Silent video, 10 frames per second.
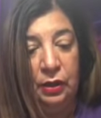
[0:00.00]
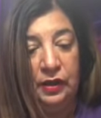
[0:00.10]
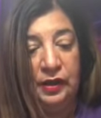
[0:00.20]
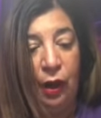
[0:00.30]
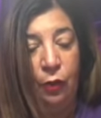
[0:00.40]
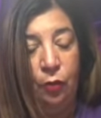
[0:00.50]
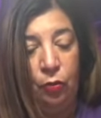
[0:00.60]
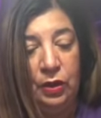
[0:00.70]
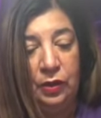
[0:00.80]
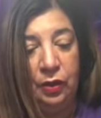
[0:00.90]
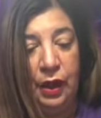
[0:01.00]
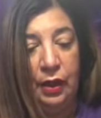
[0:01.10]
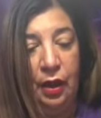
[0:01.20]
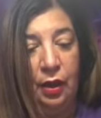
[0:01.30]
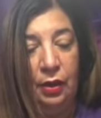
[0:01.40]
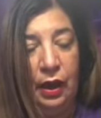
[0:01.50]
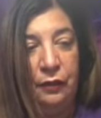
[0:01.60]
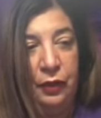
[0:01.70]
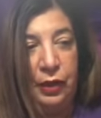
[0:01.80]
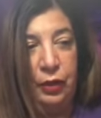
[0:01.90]
this Tower moment, okay, uh, I
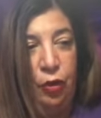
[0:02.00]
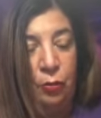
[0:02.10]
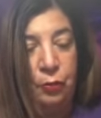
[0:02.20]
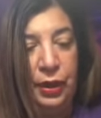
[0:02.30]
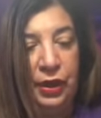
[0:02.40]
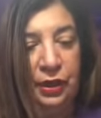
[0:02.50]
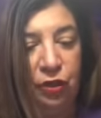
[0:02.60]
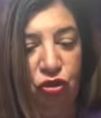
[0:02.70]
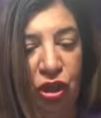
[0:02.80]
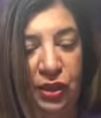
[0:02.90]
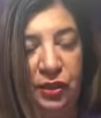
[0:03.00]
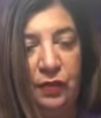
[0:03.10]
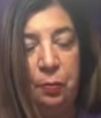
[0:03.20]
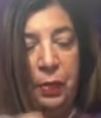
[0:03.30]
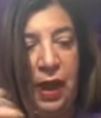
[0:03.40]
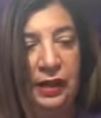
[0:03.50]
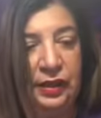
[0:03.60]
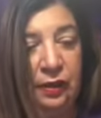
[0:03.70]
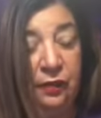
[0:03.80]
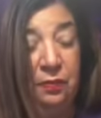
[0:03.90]
feel like you're unbreaking the chains of the
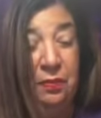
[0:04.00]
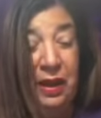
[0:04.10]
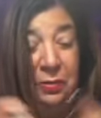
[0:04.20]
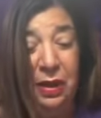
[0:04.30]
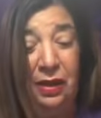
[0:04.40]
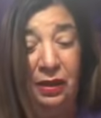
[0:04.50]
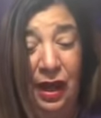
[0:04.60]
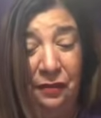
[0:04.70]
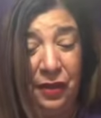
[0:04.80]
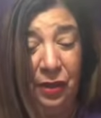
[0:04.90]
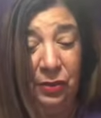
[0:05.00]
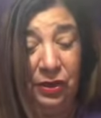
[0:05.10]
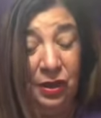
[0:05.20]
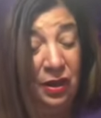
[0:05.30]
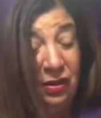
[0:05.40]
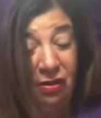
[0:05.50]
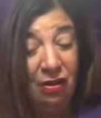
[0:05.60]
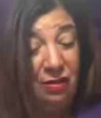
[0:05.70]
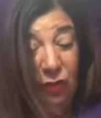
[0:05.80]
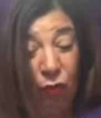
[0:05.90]
past of many, many lifetimes.
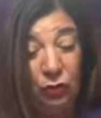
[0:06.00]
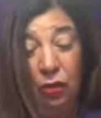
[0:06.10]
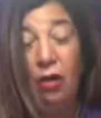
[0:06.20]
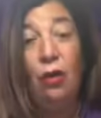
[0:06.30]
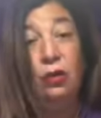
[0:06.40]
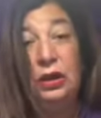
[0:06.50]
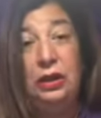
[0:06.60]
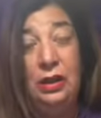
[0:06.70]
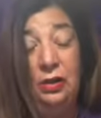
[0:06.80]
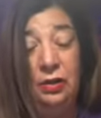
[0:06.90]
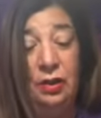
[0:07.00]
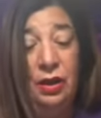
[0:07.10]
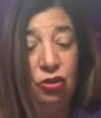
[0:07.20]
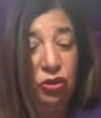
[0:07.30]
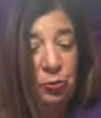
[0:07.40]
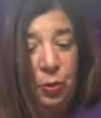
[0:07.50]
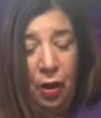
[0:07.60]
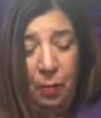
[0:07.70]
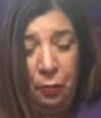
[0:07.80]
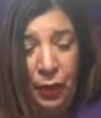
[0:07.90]
Not even, not only here, just
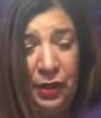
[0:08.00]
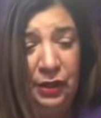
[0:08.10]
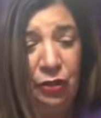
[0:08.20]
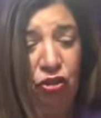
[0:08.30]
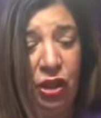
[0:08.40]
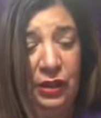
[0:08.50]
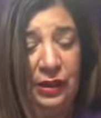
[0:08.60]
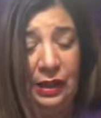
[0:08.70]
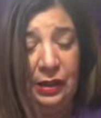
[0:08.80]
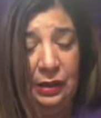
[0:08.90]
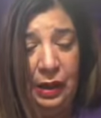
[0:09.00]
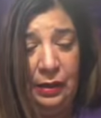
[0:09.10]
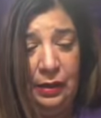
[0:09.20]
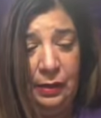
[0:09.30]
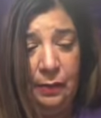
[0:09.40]
unbreaking the chains that, that